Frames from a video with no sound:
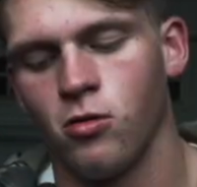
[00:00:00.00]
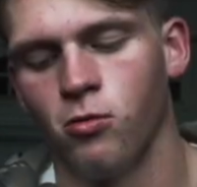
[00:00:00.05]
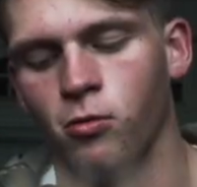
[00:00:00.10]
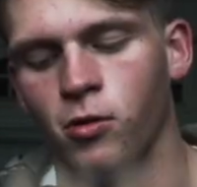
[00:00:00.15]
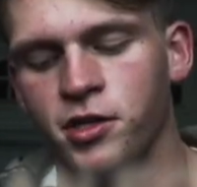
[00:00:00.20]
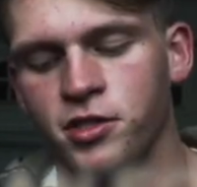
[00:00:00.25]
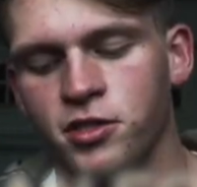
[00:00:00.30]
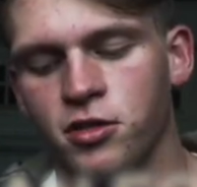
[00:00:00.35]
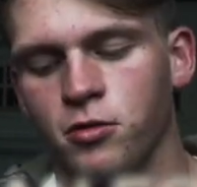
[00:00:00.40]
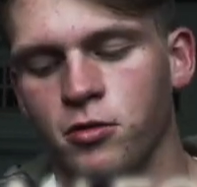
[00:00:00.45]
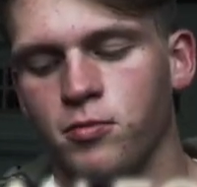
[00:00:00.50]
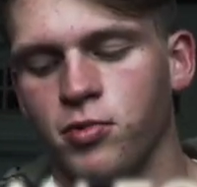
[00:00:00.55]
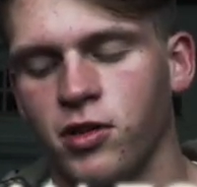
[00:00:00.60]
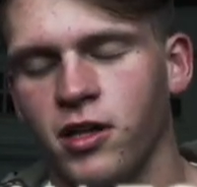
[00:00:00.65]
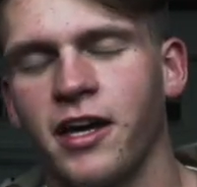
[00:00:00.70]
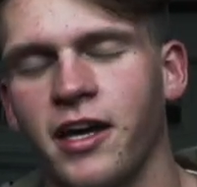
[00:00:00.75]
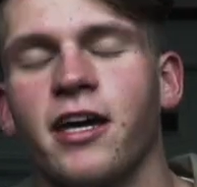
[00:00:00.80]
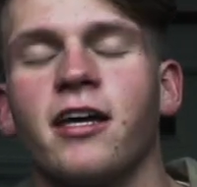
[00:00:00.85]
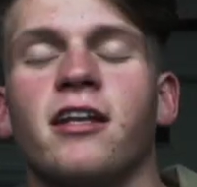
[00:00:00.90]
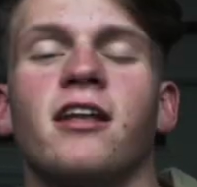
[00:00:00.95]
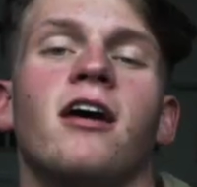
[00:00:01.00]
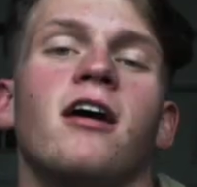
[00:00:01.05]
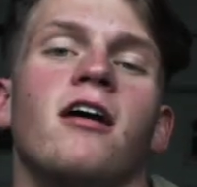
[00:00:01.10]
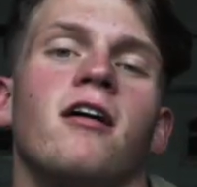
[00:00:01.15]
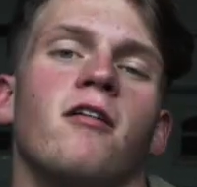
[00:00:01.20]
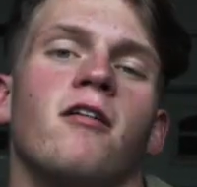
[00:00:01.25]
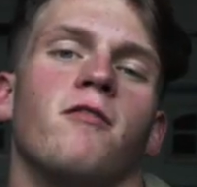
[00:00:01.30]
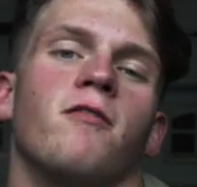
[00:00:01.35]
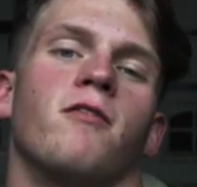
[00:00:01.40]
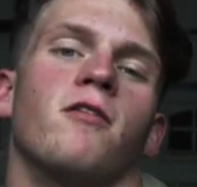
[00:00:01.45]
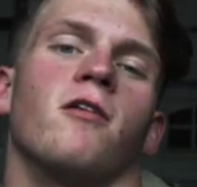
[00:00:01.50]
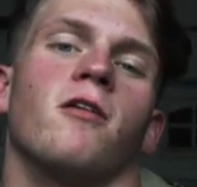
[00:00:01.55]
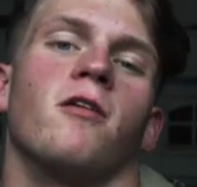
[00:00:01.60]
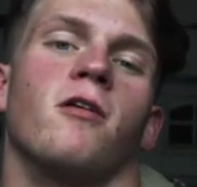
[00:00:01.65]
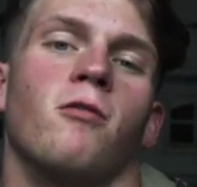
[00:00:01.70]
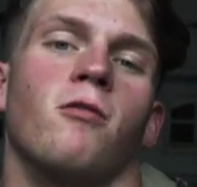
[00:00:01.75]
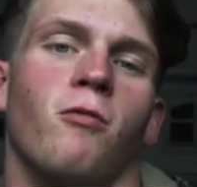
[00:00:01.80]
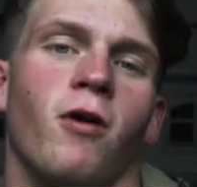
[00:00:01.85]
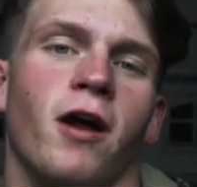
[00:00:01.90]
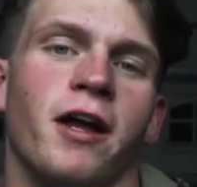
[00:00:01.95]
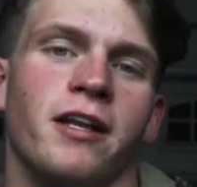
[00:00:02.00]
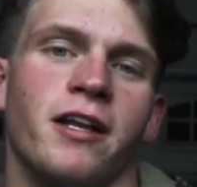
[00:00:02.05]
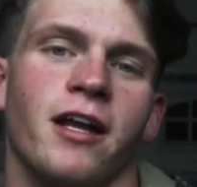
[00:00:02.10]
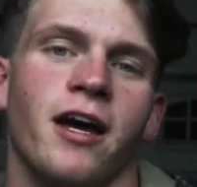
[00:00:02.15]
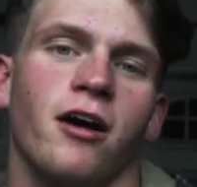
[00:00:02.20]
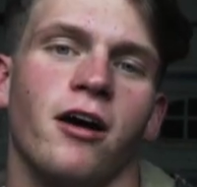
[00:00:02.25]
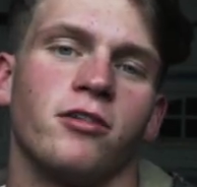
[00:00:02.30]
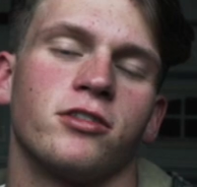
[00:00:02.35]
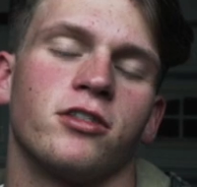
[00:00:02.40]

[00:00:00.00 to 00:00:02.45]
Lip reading: What is your plan for right now?